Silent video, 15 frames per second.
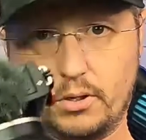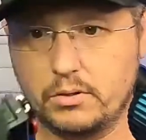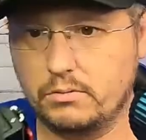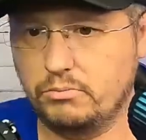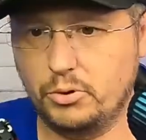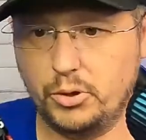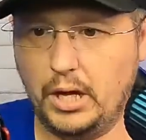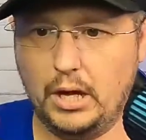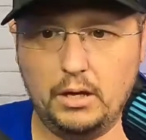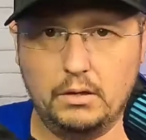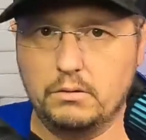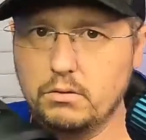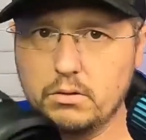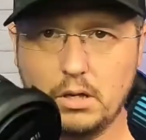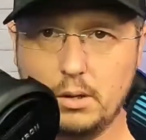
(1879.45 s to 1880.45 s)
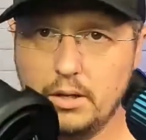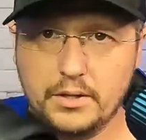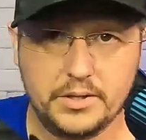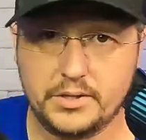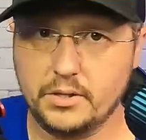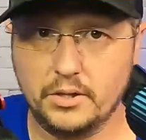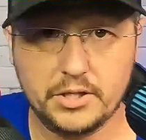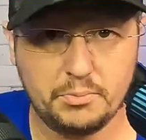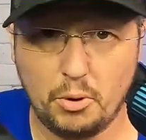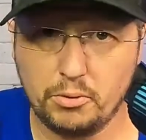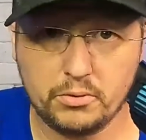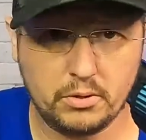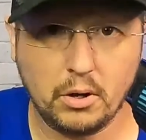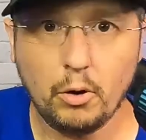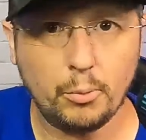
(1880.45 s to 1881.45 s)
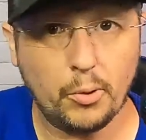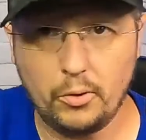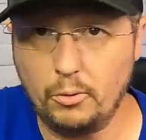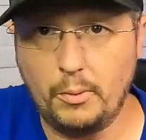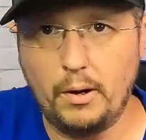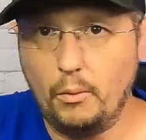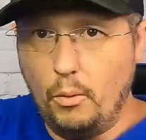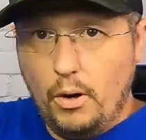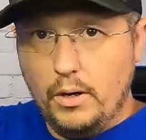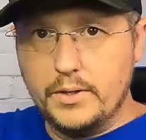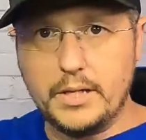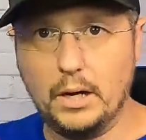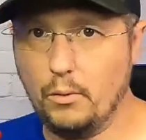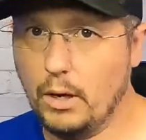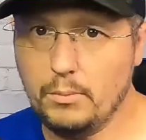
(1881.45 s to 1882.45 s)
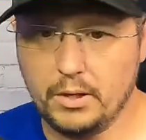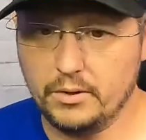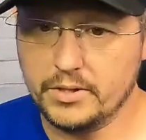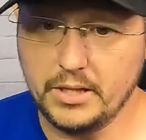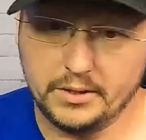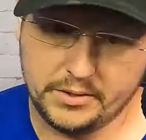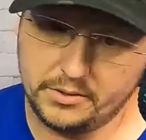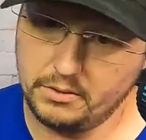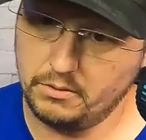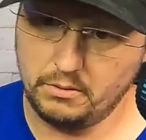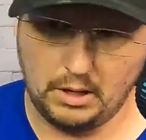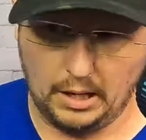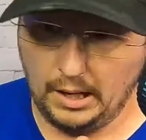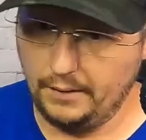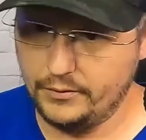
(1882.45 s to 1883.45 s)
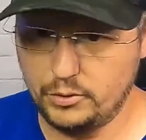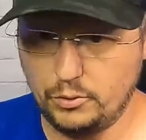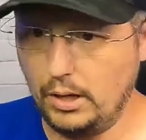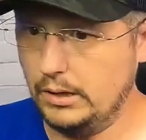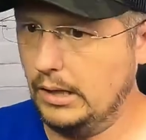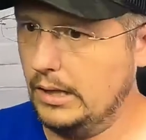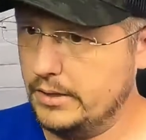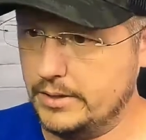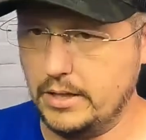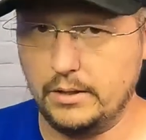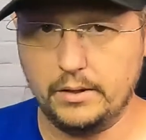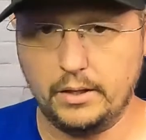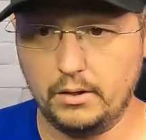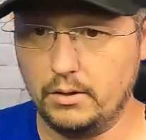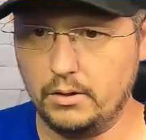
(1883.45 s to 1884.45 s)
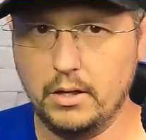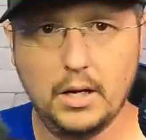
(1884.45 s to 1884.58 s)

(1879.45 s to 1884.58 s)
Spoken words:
You can't, this is going to smoke the GoPro no matter what. It's got a way bigger sensor. You got F2.8 lens on here.